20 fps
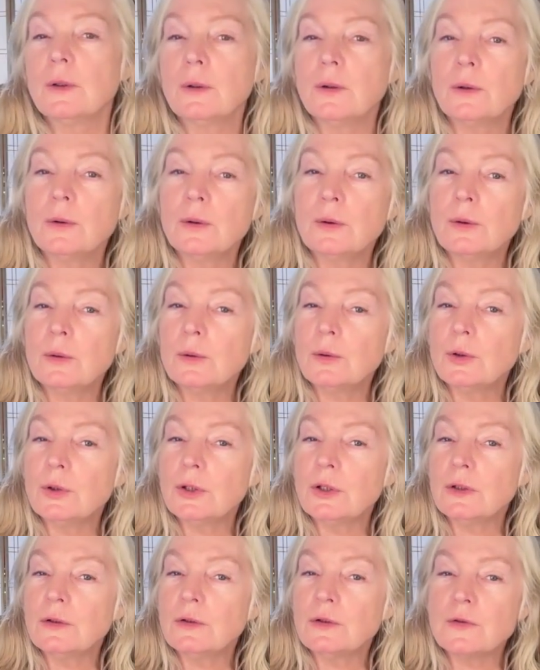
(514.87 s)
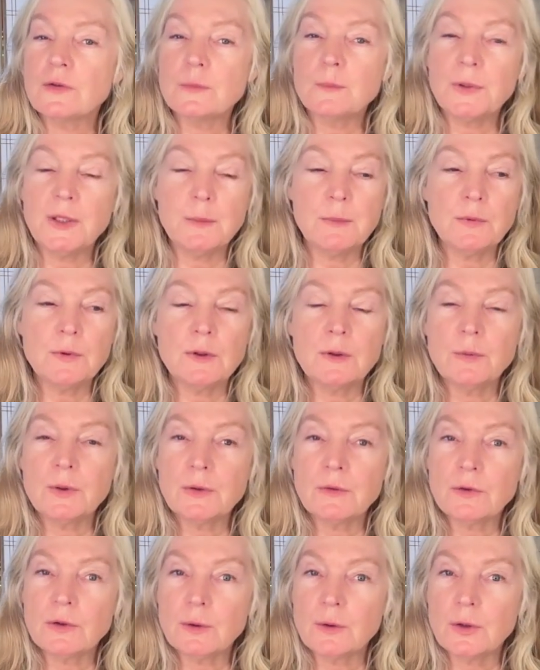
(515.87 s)
Oh, look at those people
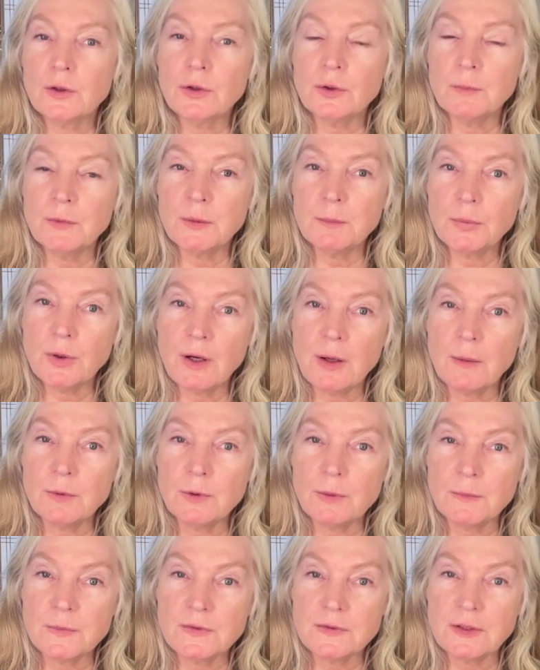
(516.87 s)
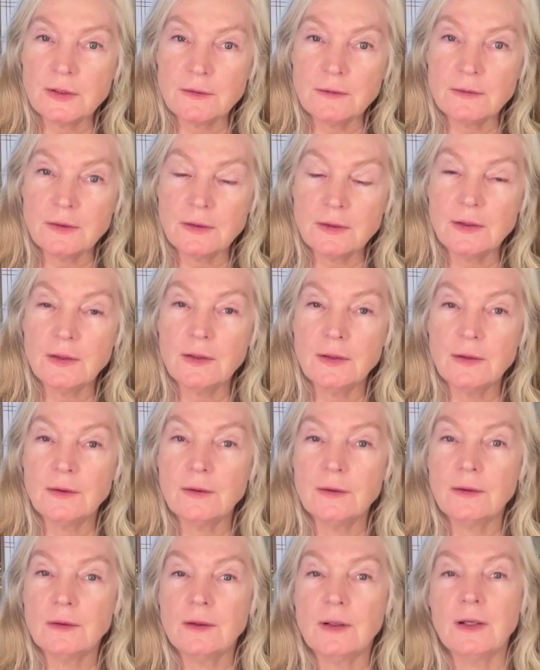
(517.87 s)
with their human problems down
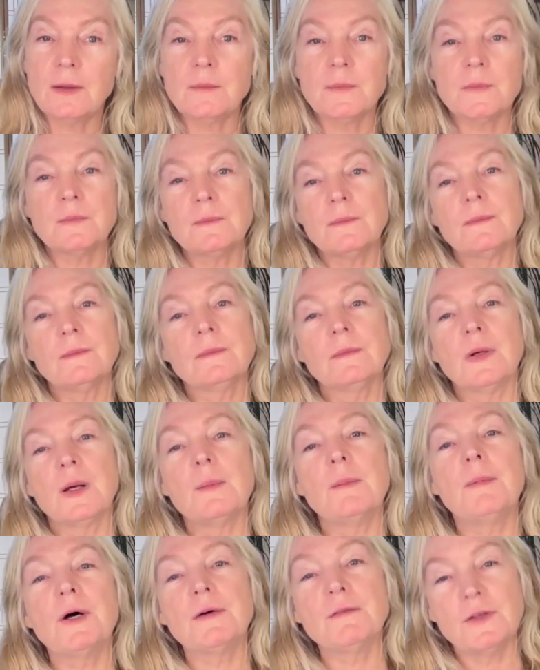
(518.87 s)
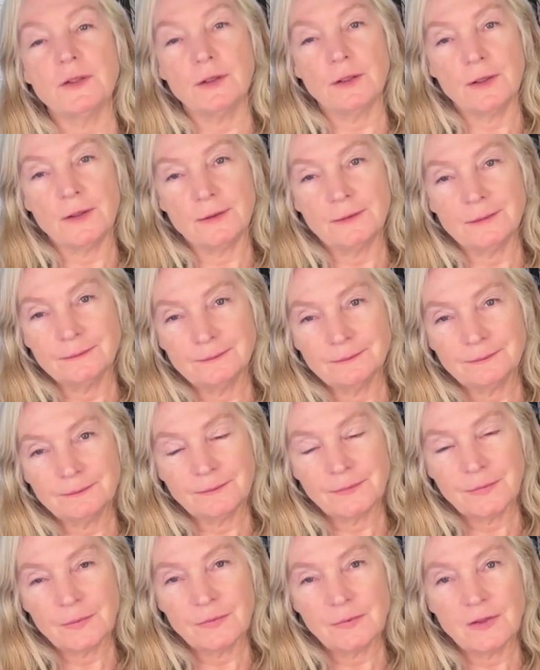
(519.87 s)
there. I'm above it all.
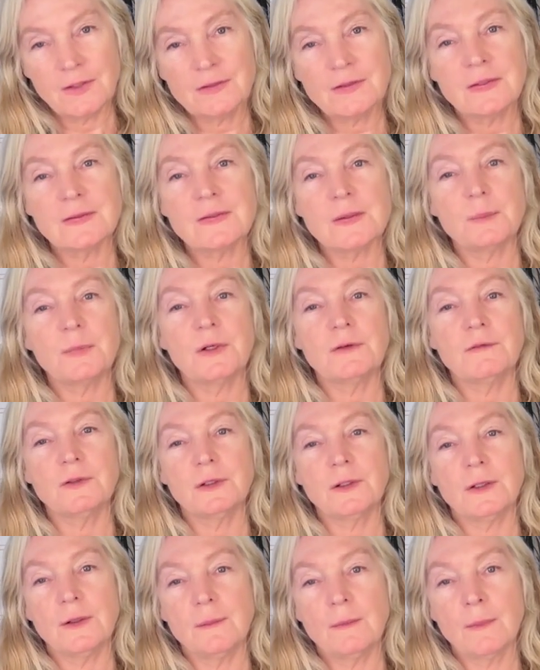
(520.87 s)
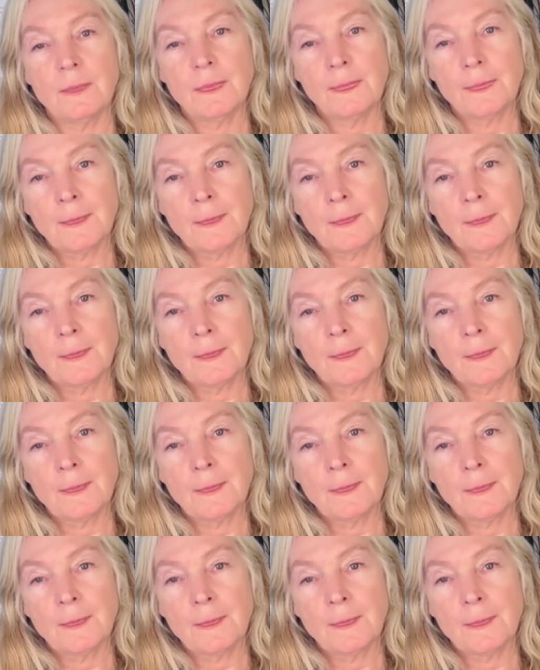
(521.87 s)
This is above it all.